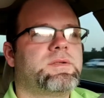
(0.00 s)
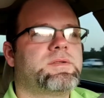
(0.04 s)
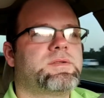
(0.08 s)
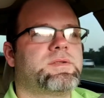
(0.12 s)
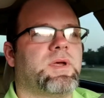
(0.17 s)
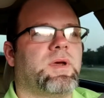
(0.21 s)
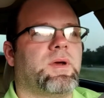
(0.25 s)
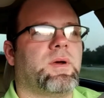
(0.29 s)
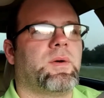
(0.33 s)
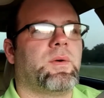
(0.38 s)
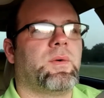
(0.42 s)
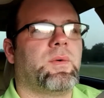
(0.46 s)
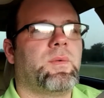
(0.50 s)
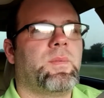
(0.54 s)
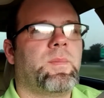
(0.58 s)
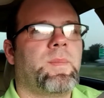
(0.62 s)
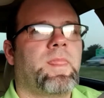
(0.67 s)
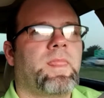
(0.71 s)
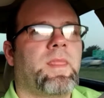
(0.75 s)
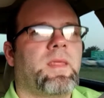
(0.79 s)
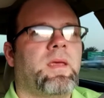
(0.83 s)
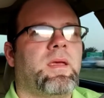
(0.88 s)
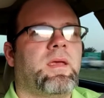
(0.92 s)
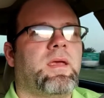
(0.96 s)
So
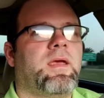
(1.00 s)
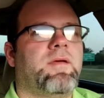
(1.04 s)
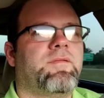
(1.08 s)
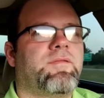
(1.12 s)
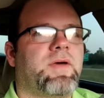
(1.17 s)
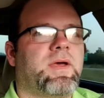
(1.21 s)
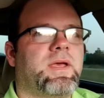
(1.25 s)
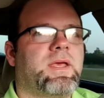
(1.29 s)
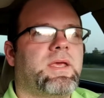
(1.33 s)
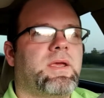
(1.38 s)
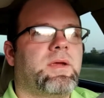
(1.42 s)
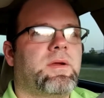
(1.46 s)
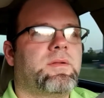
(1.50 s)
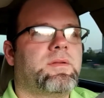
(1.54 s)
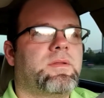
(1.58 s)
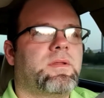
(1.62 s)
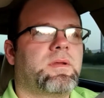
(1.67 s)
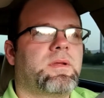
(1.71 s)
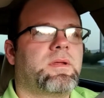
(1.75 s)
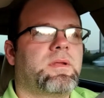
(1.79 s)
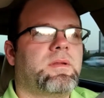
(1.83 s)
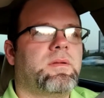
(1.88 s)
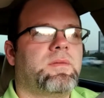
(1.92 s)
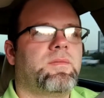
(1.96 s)
if I geared
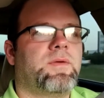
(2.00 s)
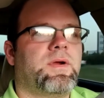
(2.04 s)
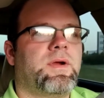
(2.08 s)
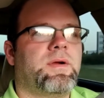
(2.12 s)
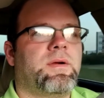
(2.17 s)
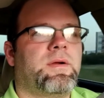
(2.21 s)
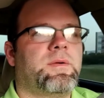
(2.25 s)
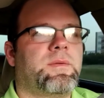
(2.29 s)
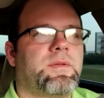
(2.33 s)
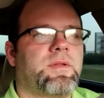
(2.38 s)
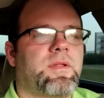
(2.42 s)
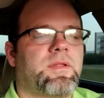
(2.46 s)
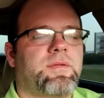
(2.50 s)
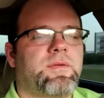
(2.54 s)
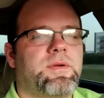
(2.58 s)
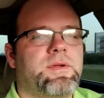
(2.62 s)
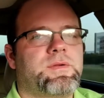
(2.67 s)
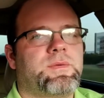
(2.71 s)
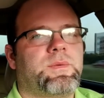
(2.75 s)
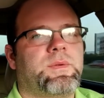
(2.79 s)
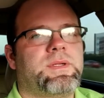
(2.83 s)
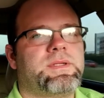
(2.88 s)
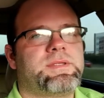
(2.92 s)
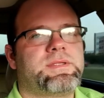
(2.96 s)
the rear end with a
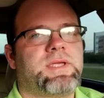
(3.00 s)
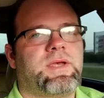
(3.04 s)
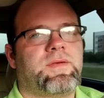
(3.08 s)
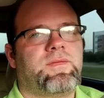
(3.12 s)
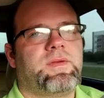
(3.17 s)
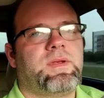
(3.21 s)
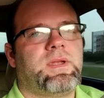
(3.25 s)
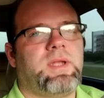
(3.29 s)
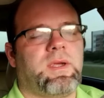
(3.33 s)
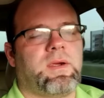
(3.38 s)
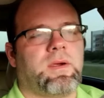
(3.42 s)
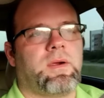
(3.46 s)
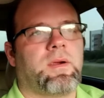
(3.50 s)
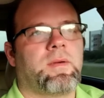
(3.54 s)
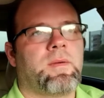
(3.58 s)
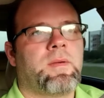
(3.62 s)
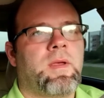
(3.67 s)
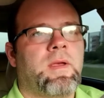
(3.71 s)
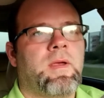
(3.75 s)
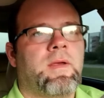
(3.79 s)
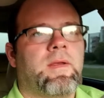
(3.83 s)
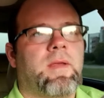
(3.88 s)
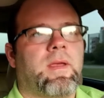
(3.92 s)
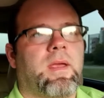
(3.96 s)
327 gear
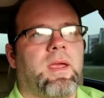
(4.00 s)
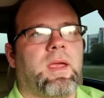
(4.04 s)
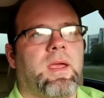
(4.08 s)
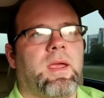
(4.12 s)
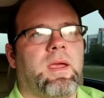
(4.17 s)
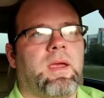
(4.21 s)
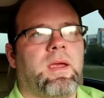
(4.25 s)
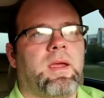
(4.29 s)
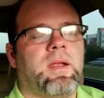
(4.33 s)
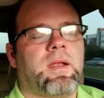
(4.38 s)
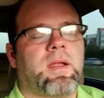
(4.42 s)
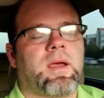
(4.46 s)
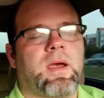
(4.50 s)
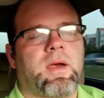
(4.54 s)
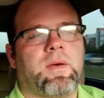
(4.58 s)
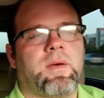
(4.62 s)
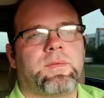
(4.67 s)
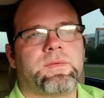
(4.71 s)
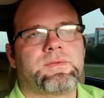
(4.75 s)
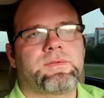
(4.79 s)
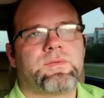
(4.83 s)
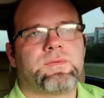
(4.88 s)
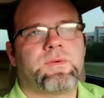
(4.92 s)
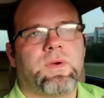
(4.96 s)
and I
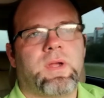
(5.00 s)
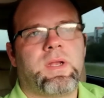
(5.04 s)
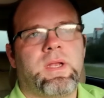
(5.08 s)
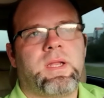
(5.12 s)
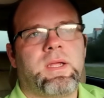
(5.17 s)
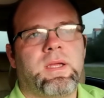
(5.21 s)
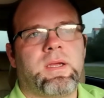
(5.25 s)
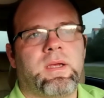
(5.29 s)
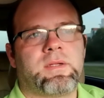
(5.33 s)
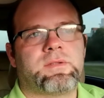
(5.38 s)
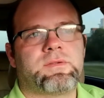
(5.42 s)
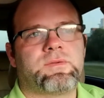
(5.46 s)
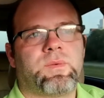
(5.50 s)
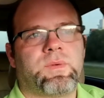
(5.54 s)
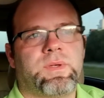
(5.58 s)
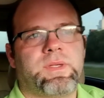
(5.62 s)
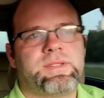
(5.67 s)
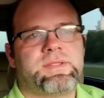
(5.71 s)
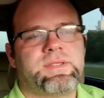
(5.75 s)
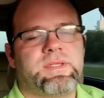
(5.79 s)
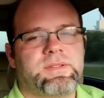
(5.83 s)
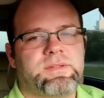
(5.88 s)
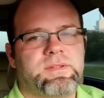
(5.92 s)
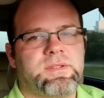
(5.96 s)
was running a
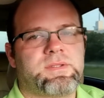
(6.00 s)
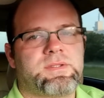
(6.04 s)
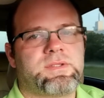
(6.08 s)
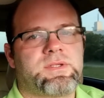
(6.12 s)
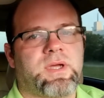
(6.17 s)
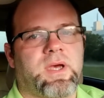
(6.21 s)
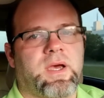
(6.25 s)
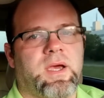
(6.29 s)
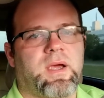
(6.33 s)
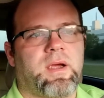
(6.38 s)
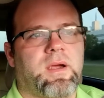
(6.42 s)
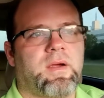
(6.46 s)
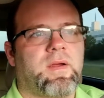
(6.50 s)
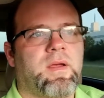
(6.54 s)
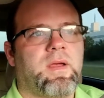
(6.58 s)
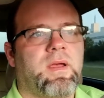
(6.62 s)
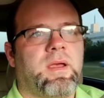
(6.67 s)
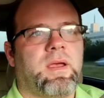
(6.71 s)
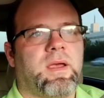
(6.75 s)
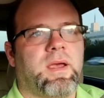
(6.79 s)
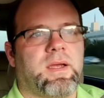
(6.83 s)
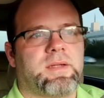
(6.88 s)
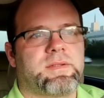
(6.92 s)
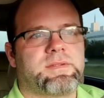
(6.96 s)
26-inch tire
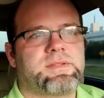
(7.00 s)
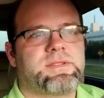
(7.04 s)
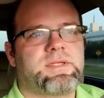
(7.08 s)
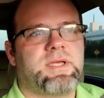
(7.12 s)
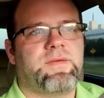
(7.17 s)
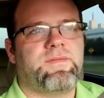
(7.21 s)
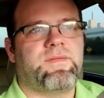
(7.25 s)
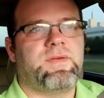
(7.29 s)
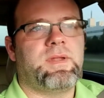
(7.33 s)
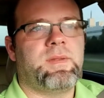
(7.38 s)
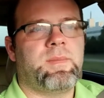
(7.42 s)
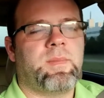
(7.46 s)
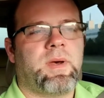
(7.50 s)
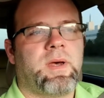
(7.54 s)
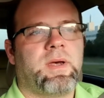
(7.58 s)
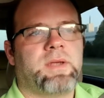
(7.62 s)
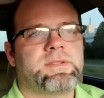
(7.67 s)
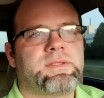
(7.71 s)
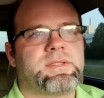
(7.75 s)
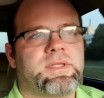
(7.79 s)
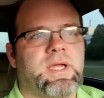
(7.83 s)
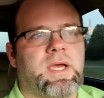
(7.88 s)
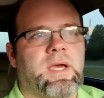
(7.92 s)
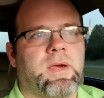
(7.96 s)
at 70
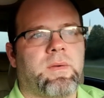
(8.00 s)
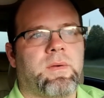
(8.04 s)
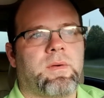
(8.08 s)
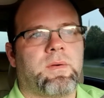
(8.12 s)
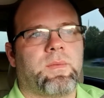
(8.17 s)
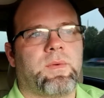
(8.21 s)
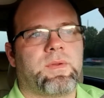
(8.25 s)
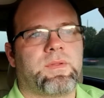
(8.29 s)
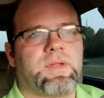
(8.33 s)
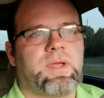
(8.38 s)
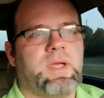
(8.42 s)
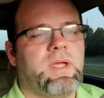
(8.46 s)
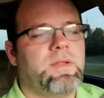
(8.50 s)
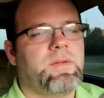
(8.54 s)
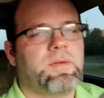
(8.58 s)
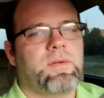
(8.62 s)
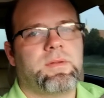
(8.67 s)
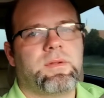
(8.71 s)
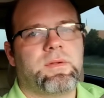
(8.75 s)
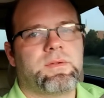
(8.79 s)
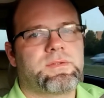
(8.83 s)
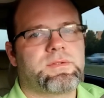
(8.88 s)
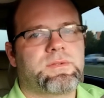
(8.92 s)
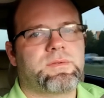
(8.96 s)
miles an hour with either
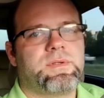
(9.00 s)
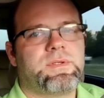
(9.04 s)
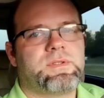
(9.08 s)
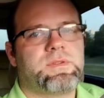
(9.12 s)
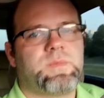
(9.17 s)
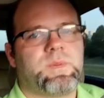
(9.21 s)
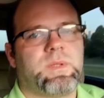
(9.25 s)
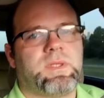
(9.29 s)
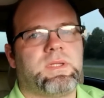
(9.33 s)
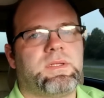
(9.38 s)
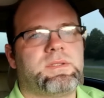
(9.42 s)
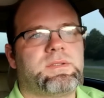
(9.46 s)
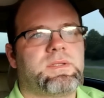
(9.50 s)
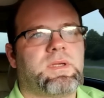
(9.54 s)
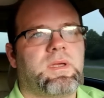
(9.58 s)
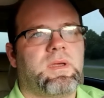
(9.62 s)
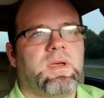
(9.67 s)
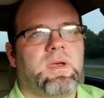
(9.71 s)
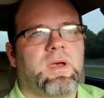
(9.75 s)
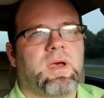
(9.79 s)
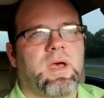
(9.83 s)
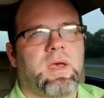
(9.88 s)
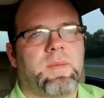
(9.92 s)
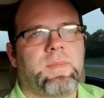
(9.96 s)
of those 3 speeds,
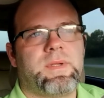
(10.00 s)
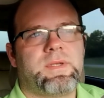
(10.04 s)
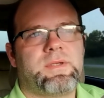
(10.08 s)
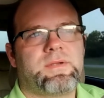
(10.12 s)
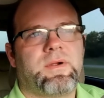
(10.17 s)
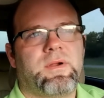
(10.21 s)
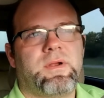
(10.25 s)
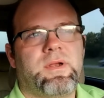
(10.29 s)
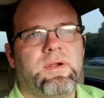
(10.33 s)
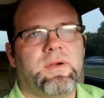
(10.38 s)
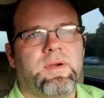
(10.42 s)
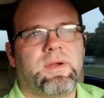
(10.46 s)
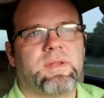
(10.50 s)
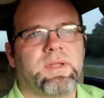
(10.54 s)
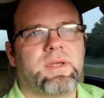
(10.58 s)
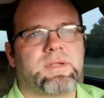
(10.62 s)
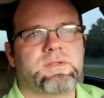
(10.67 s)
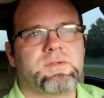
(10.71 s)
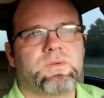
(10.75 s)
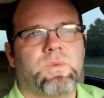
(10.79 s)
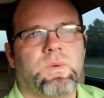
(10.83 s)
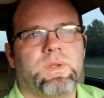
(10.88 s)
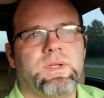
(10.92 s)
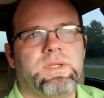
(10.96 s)
I'd be turning around
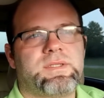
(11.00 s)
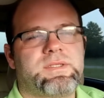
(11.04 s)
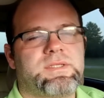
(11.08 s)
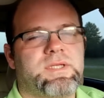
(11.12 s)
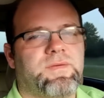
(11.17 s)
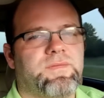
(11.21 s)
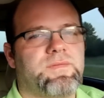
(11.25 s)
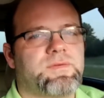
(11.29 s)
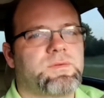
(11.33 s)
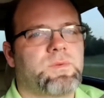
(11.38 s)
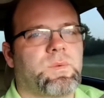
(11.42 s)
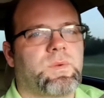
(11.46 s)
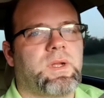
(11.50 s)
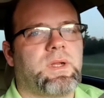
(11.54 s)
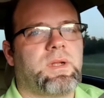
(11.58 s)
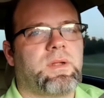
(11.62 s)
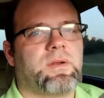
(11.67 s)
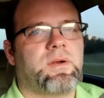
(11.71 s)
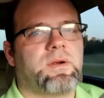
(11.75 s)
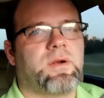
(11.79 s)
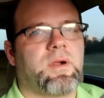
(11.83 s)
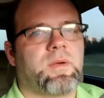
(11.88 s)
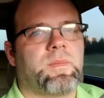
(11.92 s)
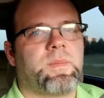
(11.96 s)
like
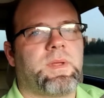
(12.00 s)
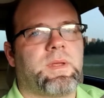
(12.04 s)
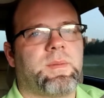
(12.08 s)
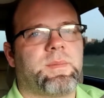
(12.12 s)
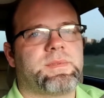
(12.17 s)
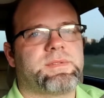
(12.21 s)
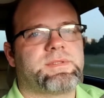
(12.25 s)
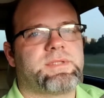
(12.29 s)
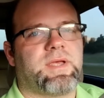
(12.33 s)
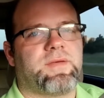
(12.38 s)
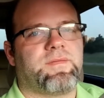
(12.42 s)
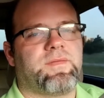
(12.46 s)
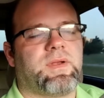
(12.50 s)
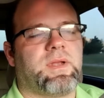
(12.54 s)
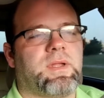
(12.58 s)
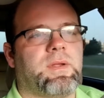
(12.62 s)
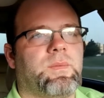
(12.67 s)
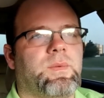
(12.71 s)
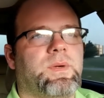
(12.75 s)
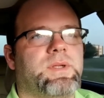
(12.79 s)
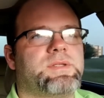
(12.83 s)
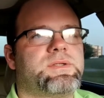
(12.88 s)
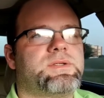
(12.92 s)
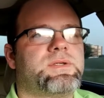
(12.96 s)
2800 RPM at
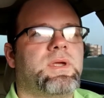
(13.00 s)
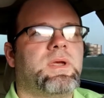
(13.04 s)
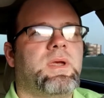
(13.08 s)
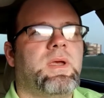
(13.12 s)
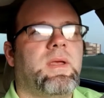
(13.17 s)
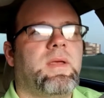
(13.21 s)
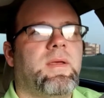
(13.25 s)
70, which